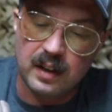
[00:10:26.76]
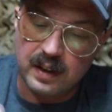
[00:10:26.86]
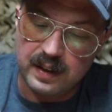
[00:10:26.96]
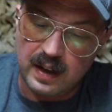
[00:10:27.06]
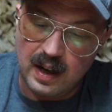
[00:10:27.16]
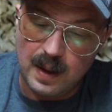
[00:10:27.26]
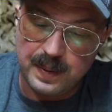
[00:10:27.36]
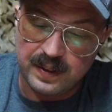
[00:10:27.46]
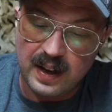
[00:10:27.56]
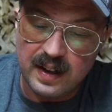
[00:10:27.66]
a look at that
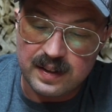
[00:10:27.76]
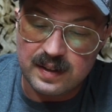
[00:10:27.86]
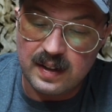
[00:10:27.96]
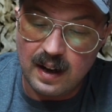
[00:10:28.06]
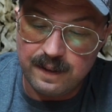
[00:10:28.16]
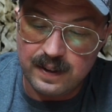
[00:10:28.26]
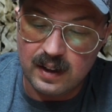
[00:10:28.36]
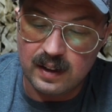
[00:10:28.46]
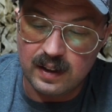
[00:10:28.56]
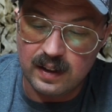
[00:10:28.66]
optic. That is
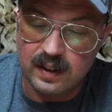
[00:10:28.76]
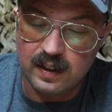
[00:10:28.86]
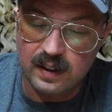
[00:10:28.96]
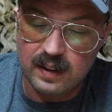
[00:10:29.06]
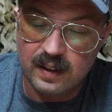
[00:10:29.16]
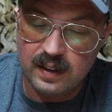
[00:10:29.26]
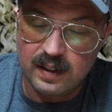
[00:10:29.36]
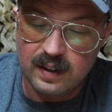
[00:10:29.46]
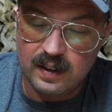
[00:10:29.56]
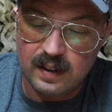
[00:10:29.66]
definitely
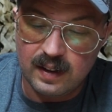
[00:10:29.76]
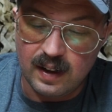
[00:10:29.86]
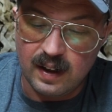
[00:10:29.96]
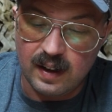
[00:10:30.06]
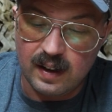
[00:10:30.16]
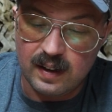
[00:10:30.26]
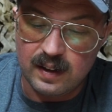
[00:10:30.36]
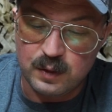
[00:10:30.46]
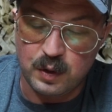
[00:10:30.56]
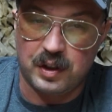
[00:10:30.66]
a
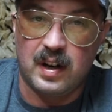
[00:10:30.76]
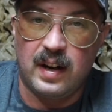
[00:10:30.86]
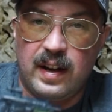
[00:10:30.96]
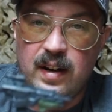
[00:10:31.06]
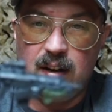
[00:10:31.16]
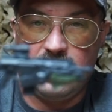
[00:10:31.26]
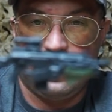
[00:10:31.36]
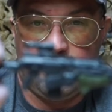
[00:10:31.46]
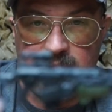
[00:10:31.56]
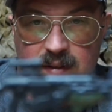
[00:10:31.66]
Trijicon ACOG.
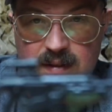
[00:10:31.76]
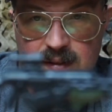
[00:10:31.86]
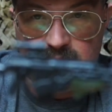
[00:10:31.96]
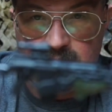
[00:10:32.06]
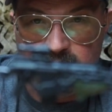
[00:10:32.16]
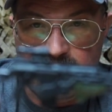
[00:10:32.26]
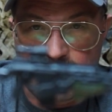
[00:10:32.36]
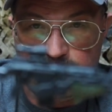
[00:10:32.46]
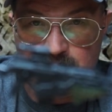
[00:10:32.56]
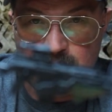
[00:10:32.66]

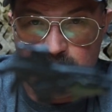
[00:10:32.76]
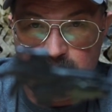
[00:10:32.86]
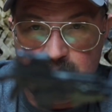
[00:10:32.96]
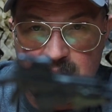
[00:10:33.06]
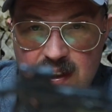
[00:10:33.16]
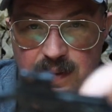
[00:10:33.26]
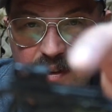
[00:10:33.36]
Absolutely. You can even